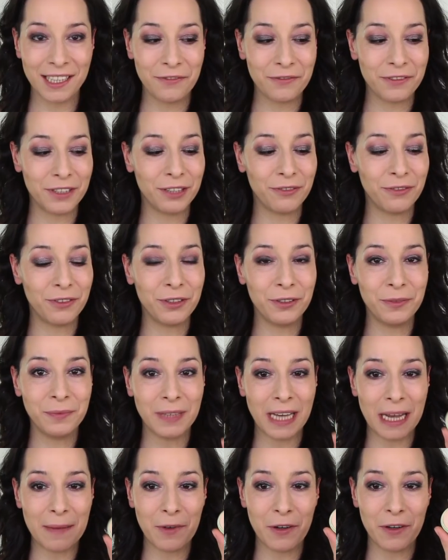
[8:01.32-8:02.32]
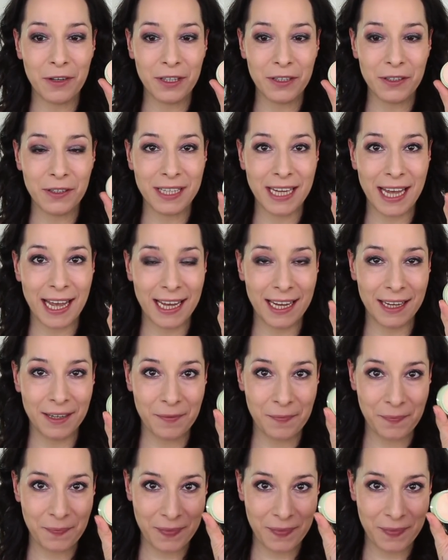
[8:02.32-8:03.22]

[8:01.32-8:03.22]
different room, I'm going to take